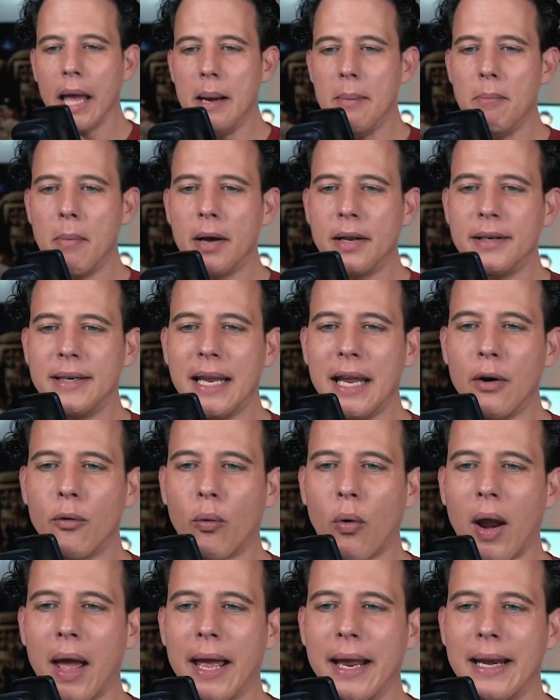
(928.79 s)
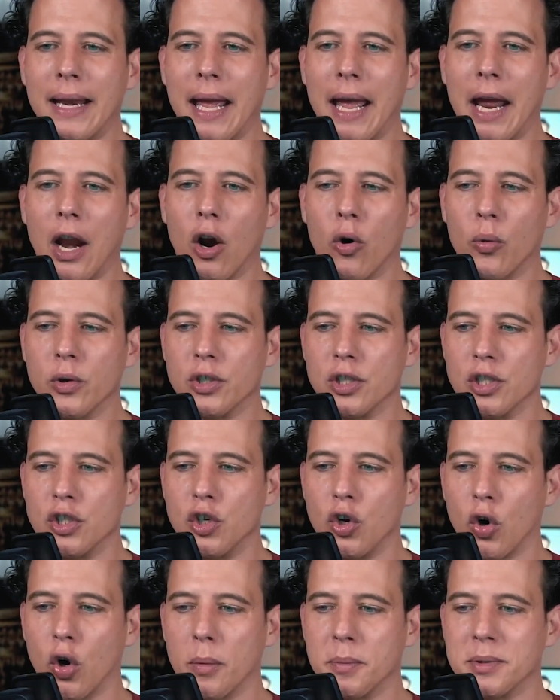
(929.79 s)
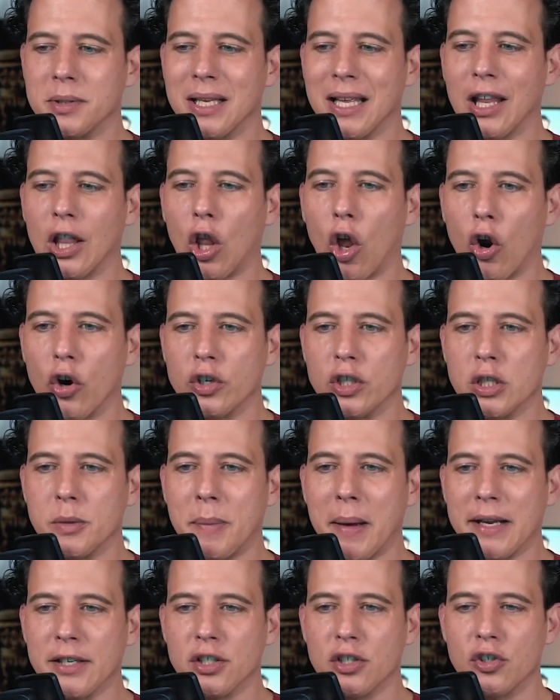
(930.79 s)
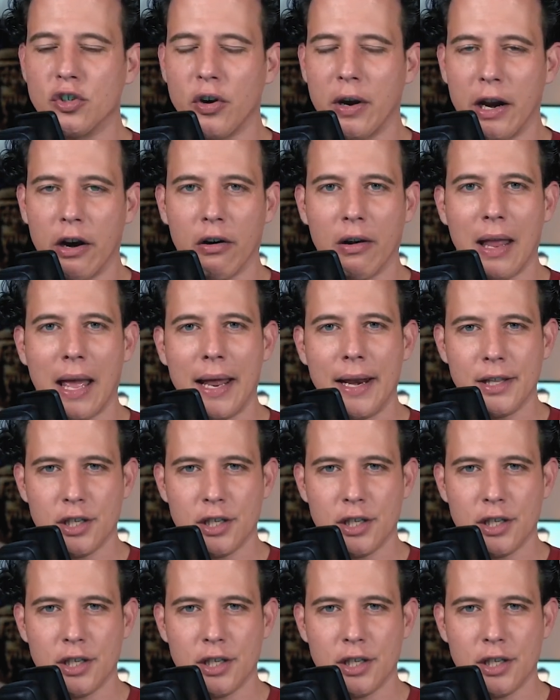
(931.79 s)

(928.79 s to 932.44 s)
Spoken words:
And Monday, Ryanair, which is Europe's largest passenger airline,